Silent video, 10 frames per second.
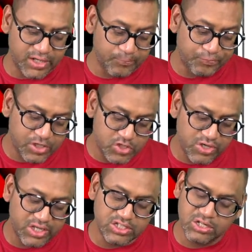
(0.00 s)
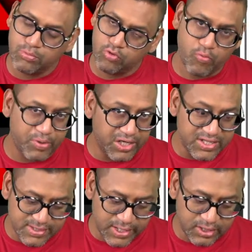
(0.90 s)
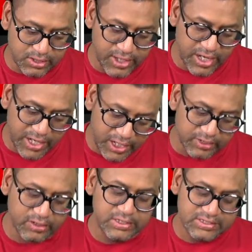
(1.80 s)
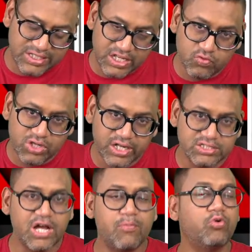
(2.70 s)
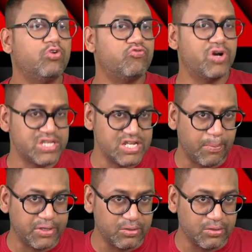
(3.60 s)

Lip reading: you will get the number of operating cycle, and then you will get the amount of working capital.